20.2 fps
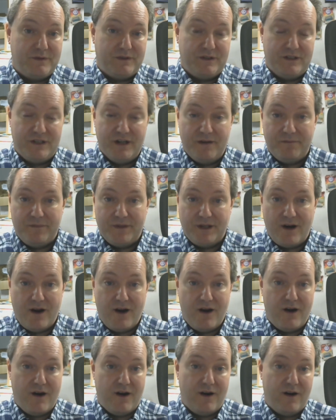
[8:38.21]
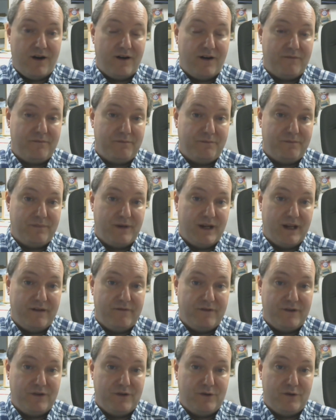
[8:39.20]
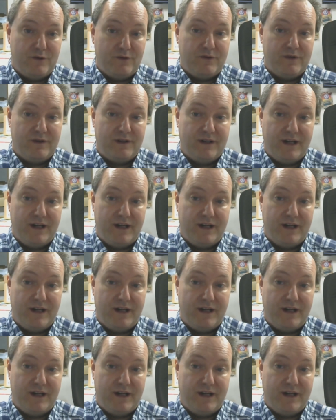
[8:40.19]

Jump the car, give you,